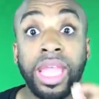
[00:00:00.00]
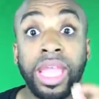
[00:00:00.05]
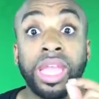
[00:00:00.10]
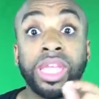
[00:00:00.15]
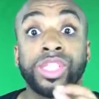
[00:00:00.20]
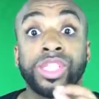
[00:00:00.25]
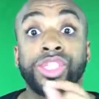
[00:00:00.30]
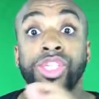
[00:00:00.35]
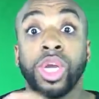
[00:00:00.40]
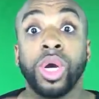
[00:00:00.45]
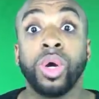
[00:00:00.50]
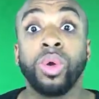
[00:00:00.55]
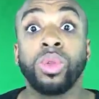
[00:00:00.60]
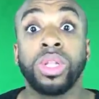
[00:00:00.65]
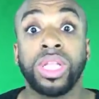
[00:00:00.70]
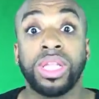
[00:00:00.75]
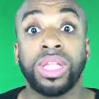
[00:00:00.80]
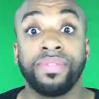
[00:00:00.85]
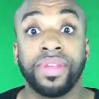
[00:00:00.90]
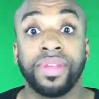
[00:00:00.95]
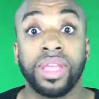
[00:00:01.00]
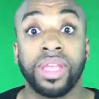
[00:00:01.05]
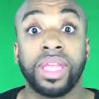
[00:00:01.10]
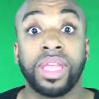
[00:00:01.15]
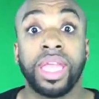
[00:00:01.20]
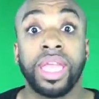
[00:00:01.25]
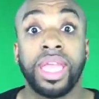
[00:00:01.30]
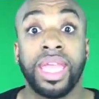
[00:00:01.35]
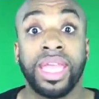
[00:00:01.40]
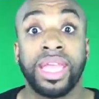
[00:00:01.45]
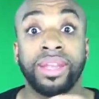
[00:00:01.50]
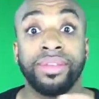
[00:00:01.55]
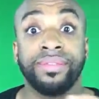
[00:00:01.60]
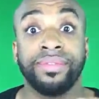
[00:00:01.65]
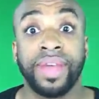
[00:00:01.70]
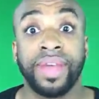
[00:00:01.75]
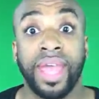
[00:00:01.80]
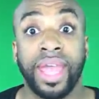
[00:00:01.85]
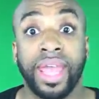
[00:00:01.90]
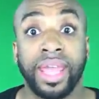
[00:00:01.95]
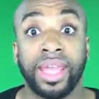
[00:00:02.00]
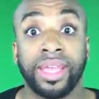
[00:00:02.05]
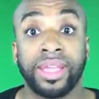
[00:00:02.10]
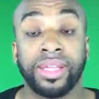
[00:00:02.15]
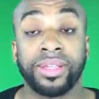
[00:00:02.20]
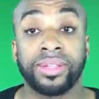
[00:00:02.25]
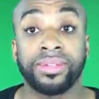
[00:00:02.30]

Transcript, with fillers: is your living in vain?